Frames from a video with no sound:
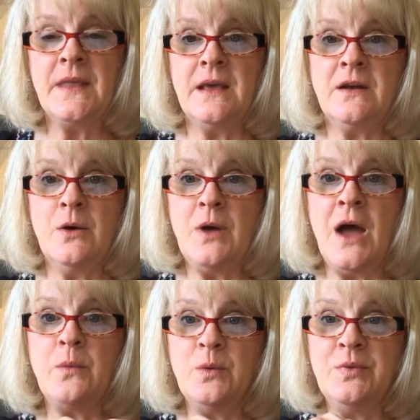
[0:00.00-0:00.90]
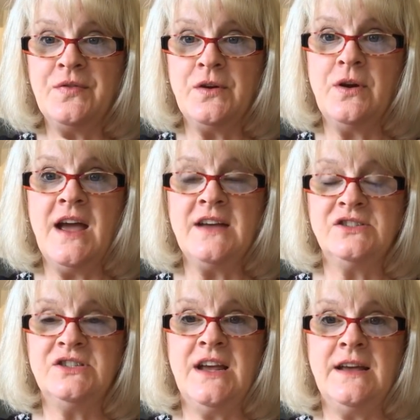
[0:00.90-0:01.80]
and I will put their
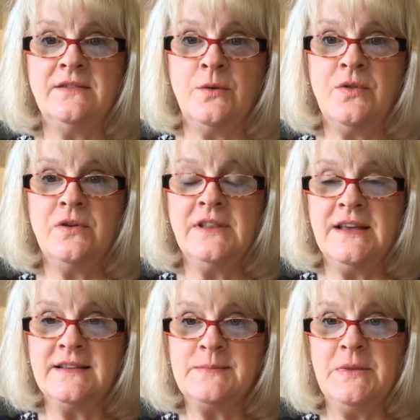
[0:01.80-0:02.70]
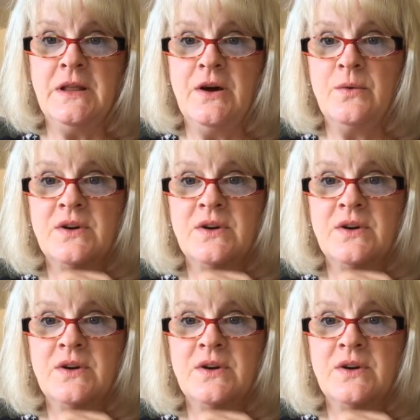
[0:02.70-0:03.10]
hashtag or their links below,